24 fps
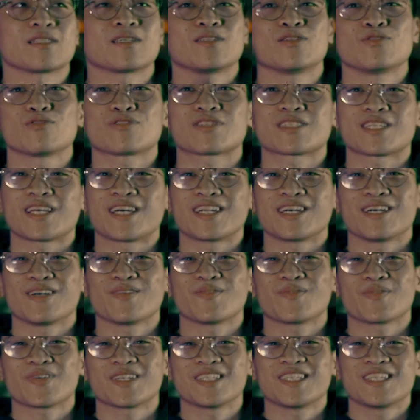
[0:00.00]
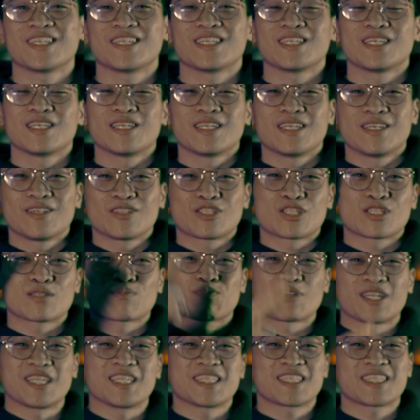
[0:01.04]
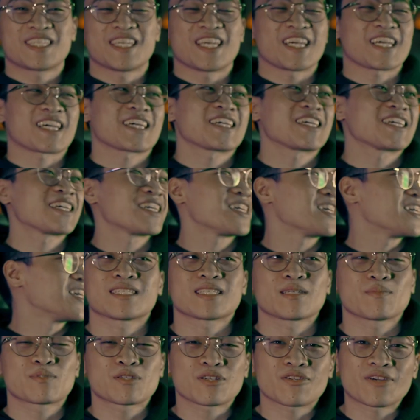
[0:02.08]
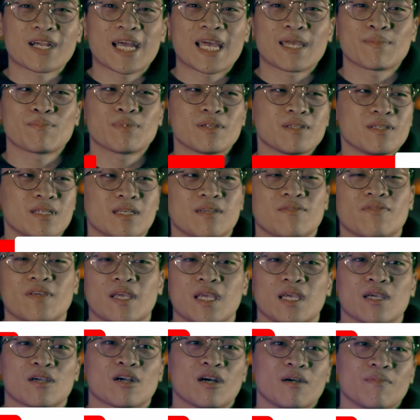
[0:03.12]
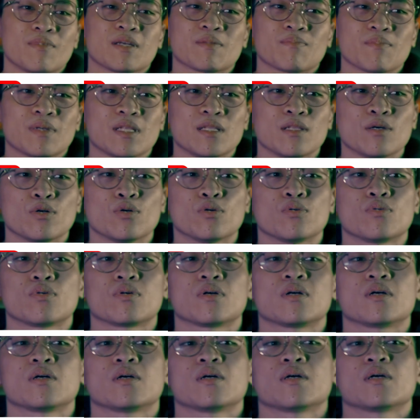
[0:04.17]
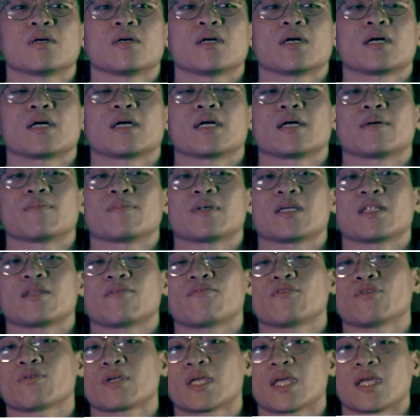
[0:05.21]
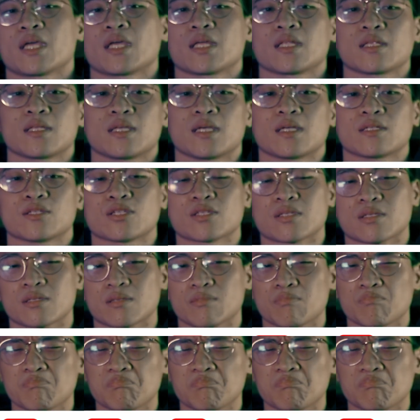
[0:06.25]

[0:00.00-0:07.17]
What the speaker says: the new setup, which is pretty sick, subscribe, leave a comment below. And if you can, yeah, just